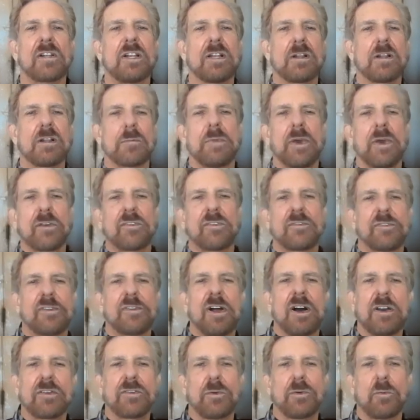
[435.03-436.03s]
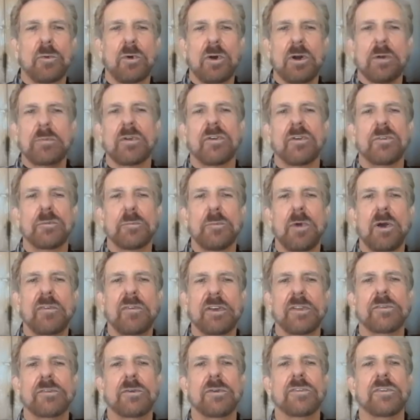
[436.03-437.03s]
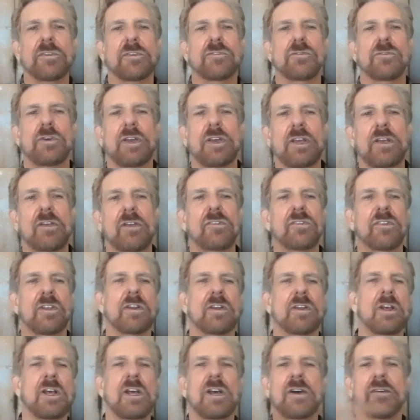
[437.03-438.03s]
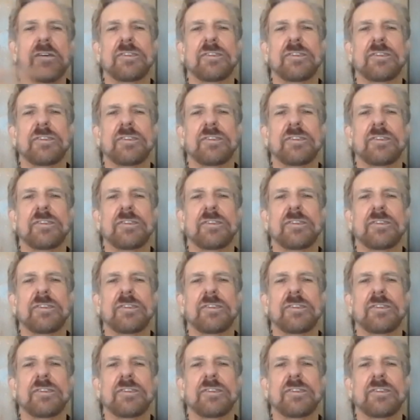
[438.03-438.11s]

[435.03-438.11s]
little mixed flocks of warblers moving through the trees, and